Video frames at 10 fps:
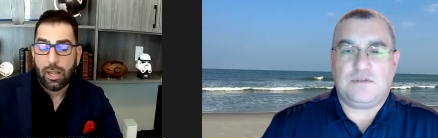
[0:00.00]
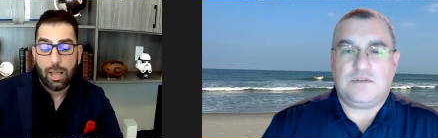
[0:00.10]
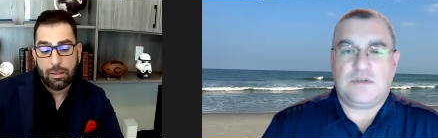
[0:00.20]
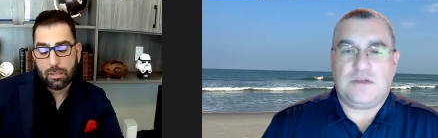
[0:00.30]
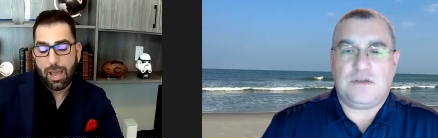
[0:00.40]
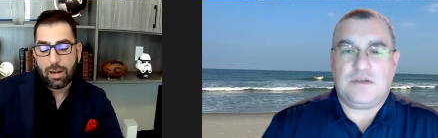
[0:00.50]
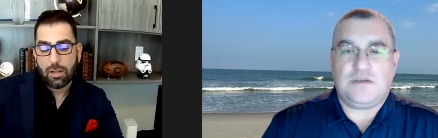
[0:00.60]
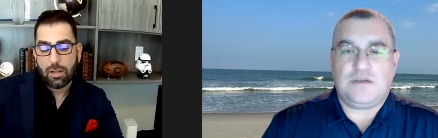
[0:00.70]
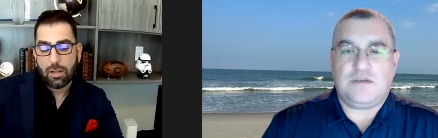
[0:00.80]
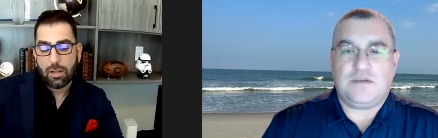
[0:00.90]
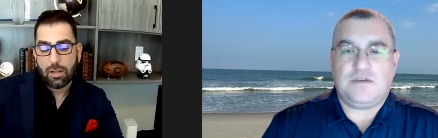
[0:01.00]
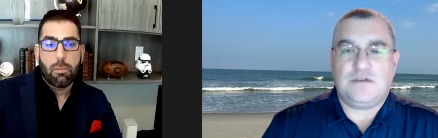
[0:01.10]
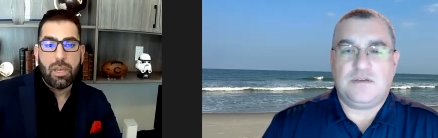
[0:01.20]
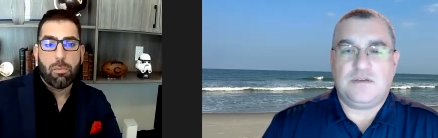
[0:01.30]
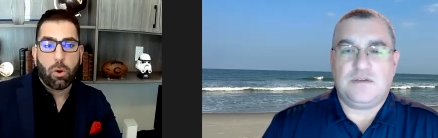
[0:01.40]
Speaker 1: And to be honest with you,
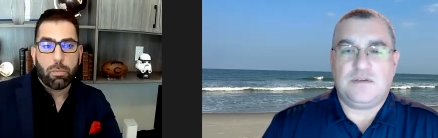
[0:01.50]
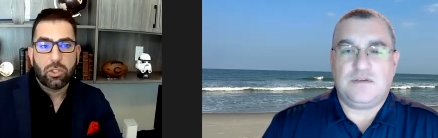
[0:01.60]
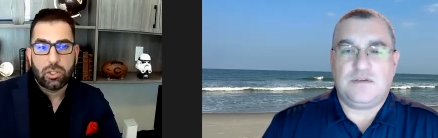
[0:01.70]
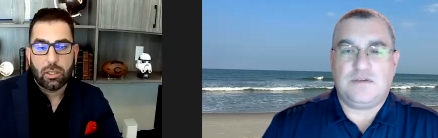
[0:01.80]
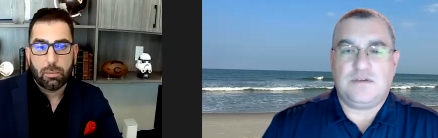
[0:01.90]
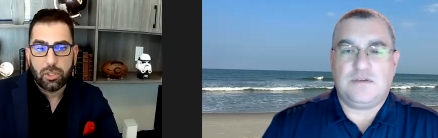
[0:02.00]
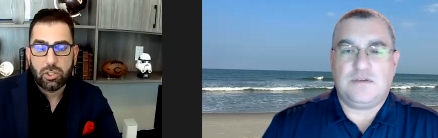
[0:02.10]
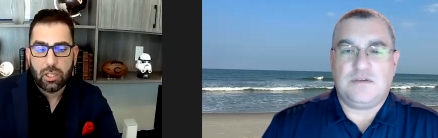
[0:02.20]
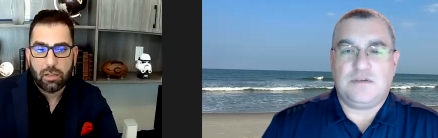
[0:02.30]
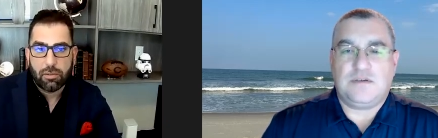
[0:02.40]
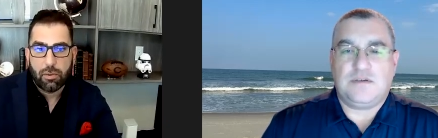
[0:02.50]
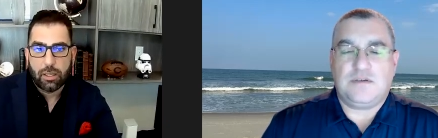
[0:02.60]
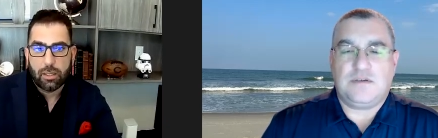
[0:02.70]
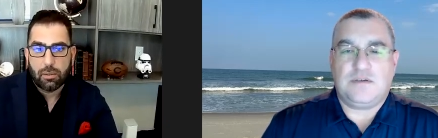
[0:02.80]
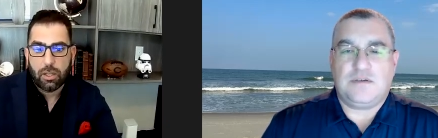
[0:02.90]
be more appreciative of
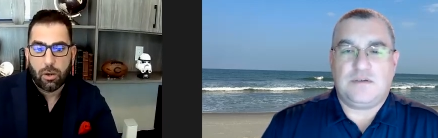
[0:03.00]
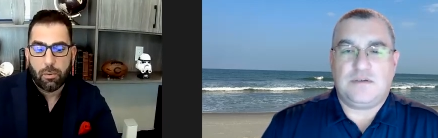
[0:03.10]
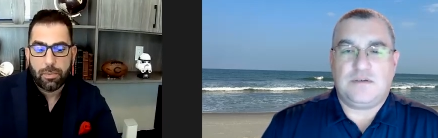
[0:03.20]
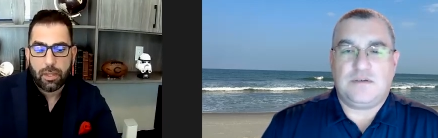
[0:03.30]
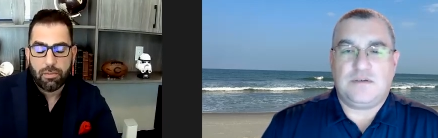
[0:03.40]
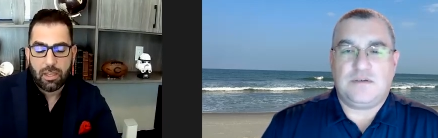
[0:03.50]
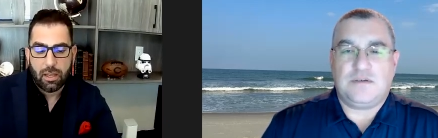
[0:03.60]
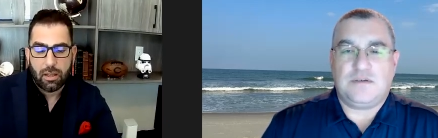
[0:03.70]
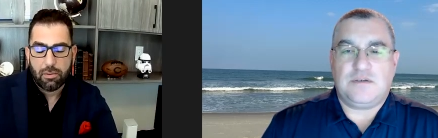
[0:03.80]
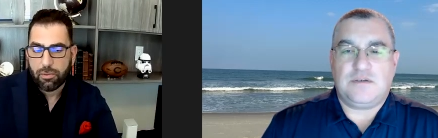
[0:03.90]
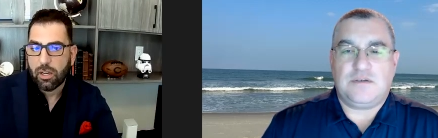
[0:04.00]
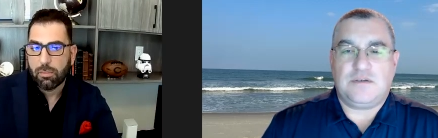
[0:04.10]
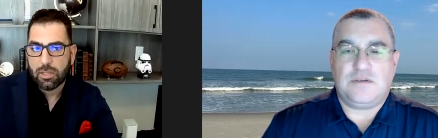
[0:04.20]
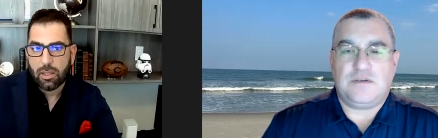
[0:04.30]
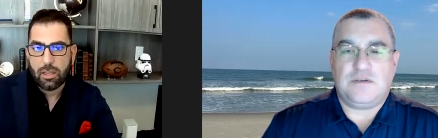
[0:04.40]
what, you know, of the
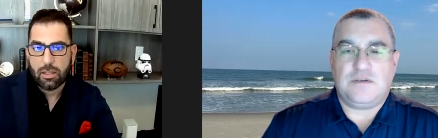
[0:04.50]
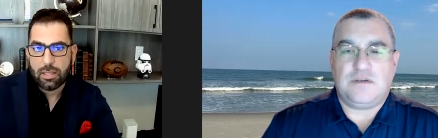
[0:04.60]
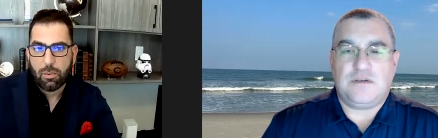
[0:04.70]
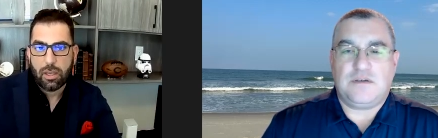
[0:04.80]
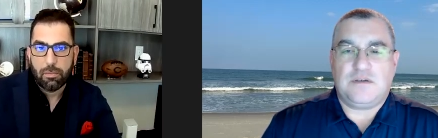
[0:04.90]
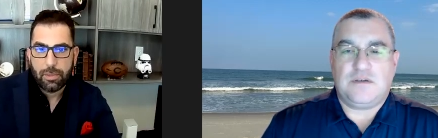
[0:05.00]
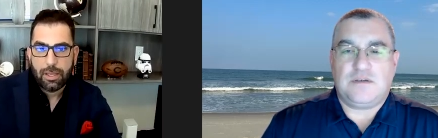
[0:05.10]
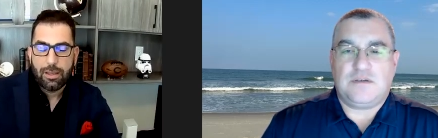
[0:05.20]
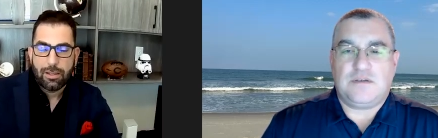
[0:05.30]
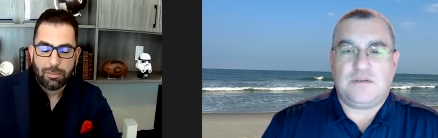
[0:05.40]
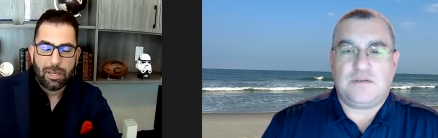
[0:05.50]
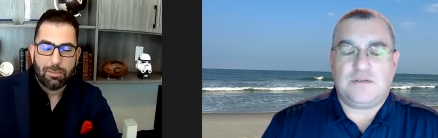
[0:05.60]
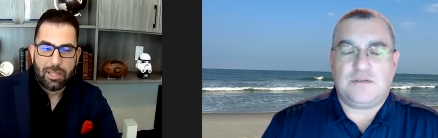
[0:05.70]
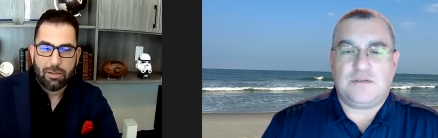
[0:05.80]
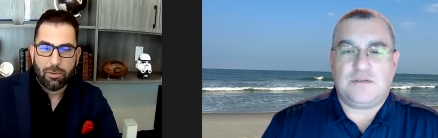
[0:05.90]
freedoms and the things that we
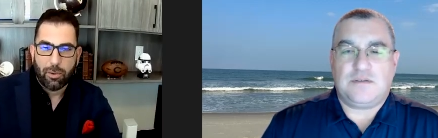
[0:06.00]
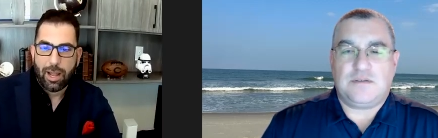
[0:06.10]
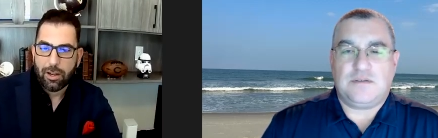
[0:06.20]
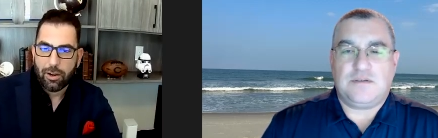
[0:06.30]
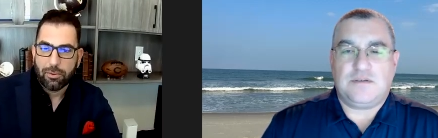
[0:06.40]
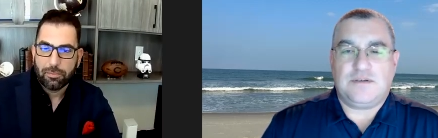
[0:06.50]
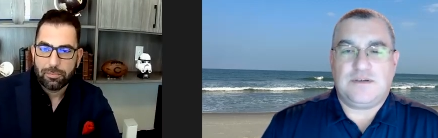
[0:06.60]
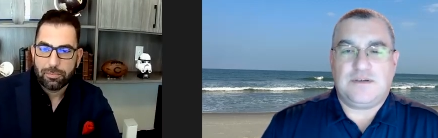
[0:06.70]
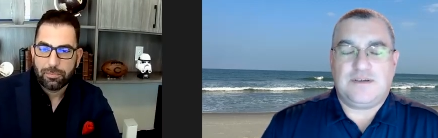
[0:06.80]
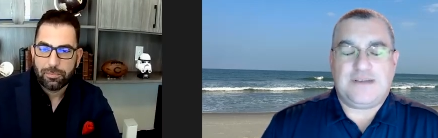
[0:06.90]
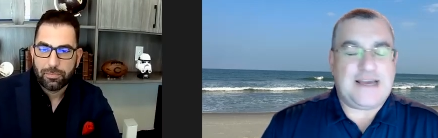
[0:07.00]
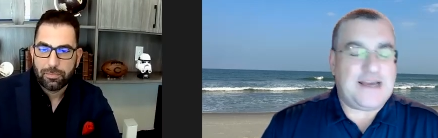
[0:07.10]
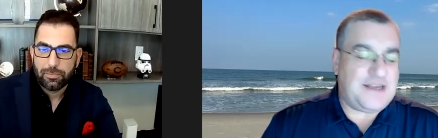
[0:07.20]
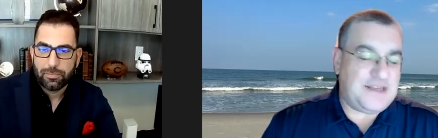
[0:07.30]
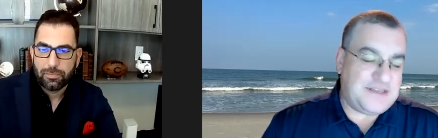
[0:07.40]
sometimes
Speaker 2: take for granted here.
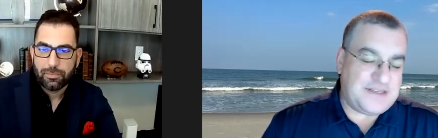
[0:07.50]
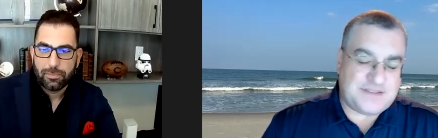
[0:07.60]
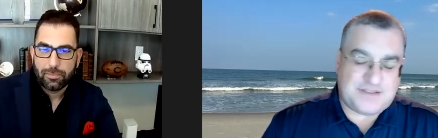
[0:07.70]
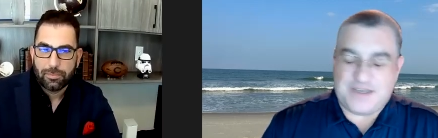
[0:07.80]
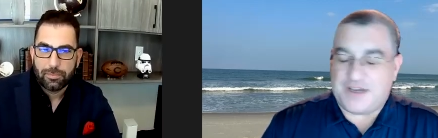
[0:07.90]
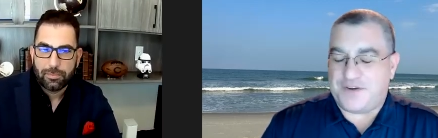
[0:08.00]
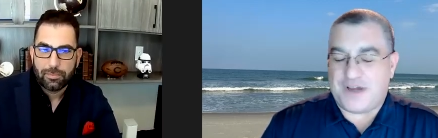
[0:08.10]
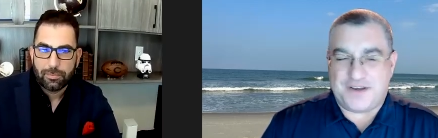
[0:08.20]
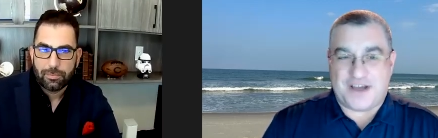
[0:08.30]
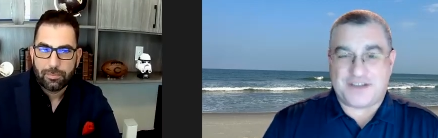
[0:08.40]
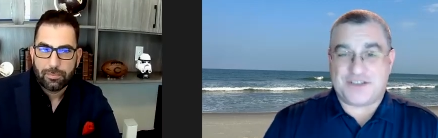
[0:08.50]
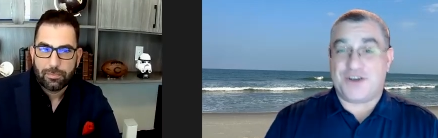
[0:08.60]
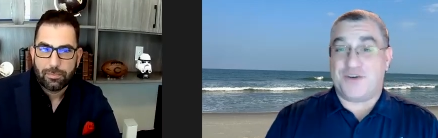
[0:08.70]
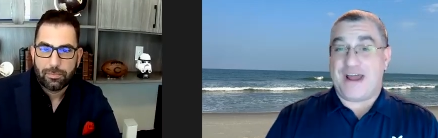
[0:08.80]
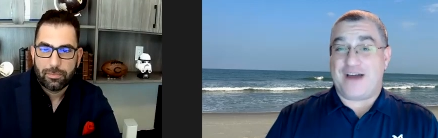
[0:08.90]
Yeah, it you know, not
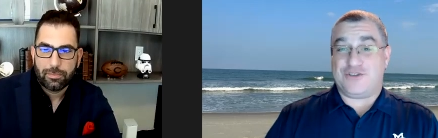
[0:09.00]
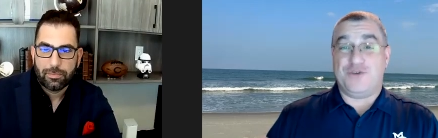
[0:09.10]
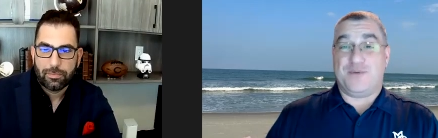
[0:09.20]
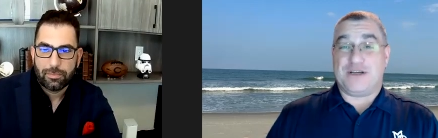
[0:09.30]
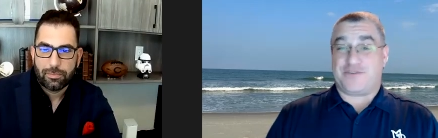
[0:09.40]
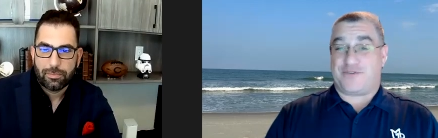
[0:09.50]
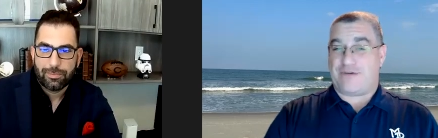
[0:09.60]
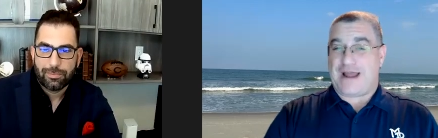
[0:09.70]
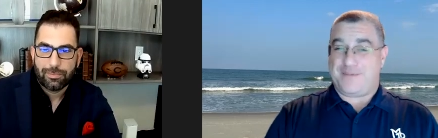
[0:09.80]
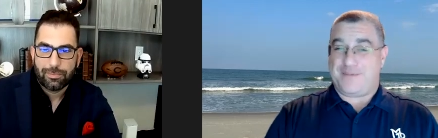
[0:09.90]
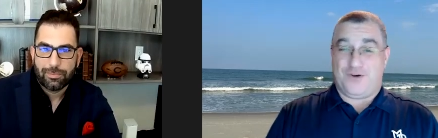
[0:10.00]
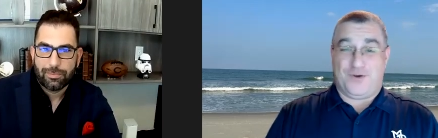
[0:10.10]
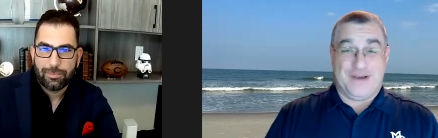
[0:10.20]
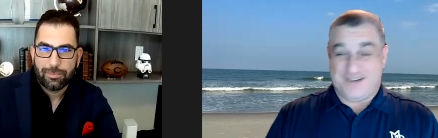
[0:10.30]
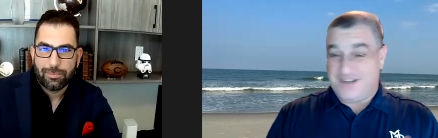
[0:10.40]
to go down too much of a rabbit
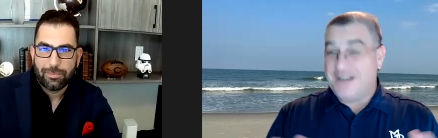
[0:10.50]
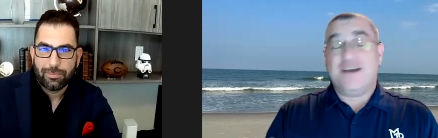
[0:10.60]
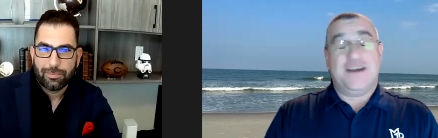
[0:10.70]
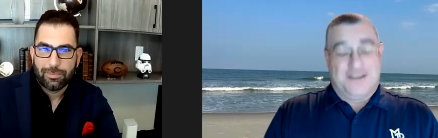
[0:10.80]
hole, but